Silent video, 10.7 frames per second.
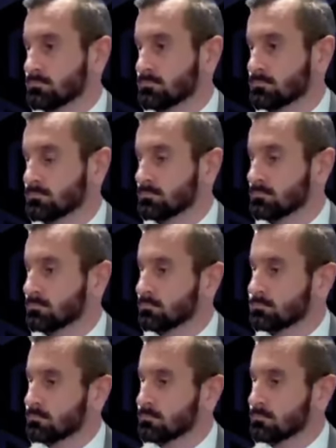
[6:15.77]

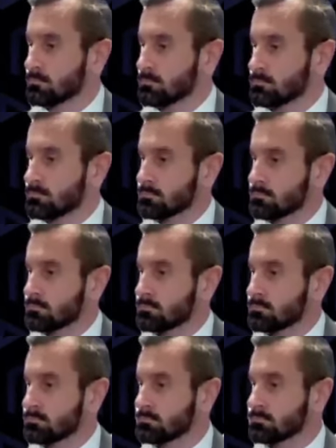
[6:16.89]

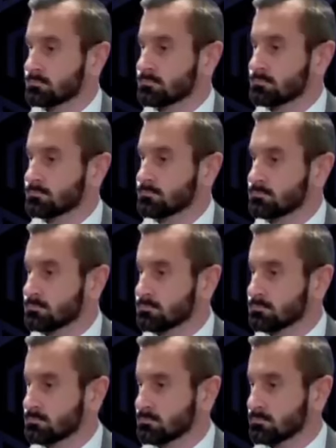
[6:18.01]

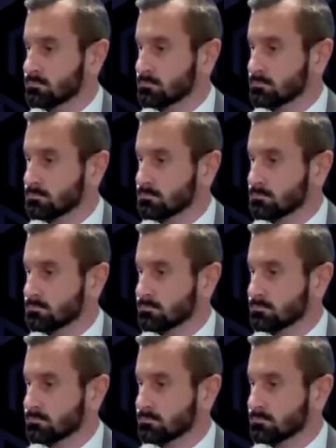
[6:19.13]
(not speaking)